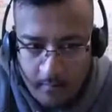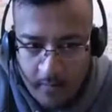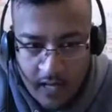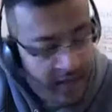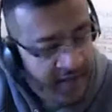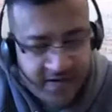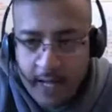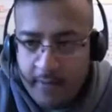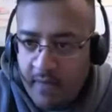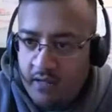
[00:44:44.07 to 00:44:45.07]

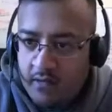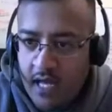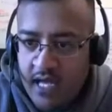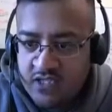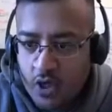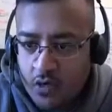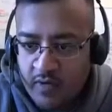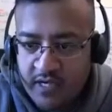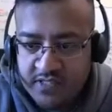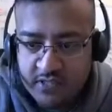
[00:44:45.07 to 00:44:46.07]
Anytime. And as
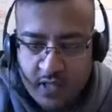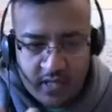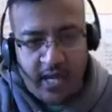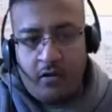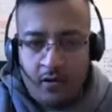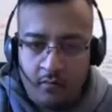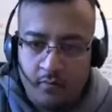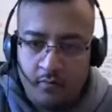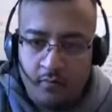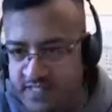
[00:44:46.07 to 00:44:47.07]
always, Karen,
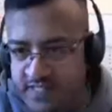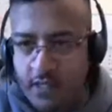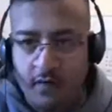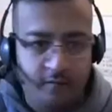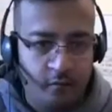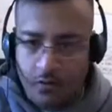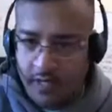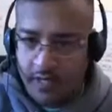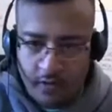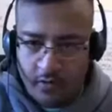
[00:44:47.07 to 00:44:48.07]
myself, we're
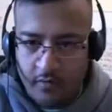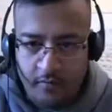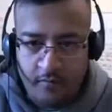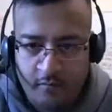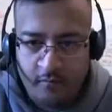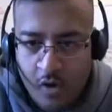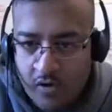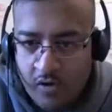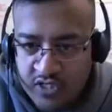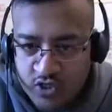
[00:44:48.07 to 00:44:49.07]
here for
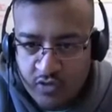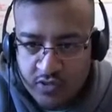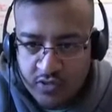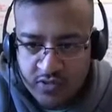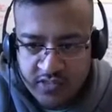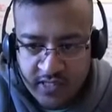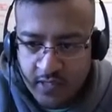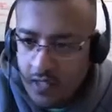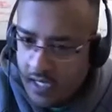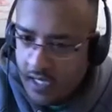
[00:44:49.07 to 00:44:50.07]
our instructors, and
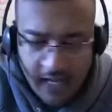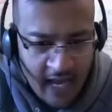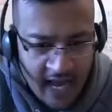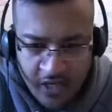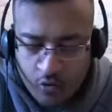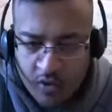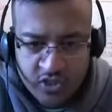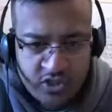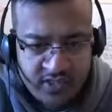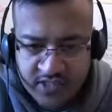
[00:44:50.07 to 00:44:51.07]
any
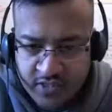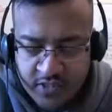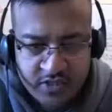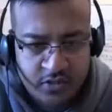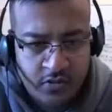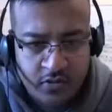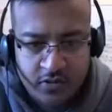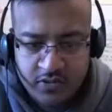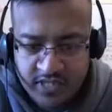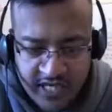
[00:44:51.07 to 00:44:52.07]
questions,
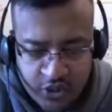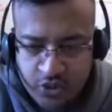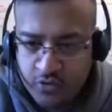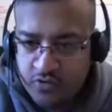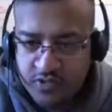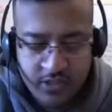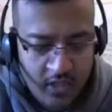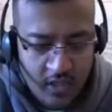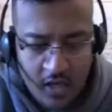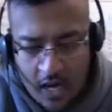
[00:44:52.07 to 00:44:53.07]
concerns, issues,
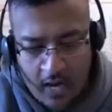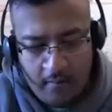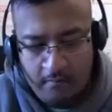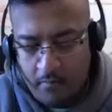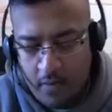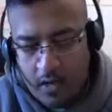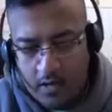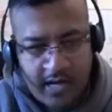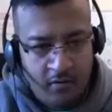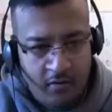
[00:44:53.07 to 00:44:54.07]

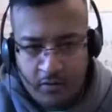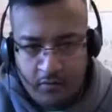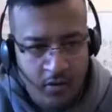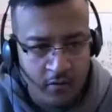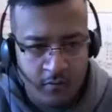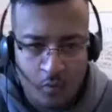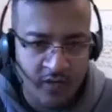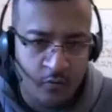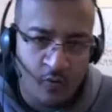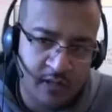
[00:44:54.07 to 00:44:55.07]
Karen, you're more
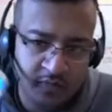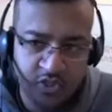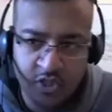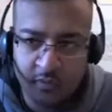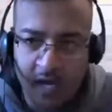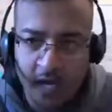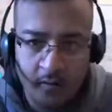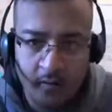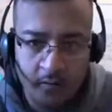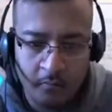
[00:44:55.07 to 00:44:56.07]
than welcome to share my
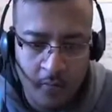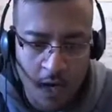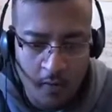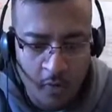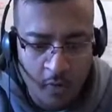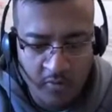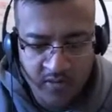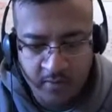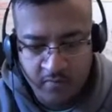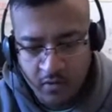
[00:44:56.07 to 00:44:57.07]
mobile
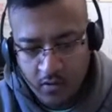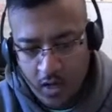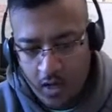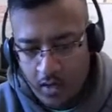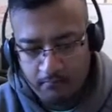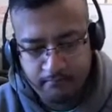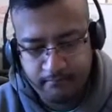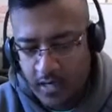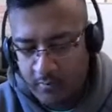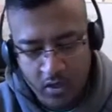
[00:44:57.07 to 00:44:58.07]
number. I'm
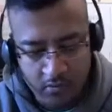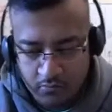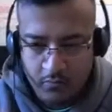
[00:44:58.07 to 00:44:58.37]
on